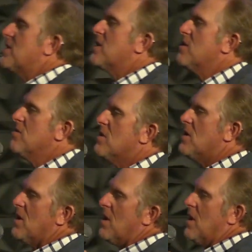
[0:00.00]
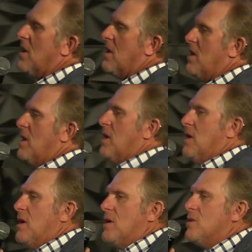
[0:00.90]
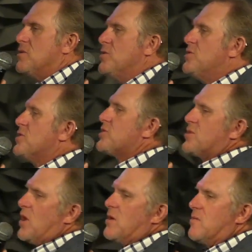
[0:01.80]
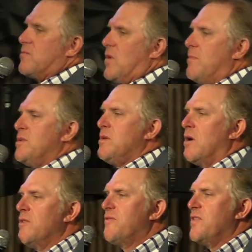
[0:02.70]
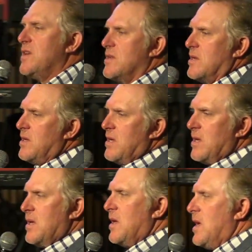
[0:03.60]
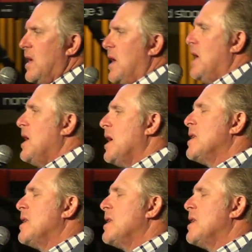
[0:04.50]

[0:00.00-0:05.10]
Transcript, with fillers: to you, you just start rubbing her feet, and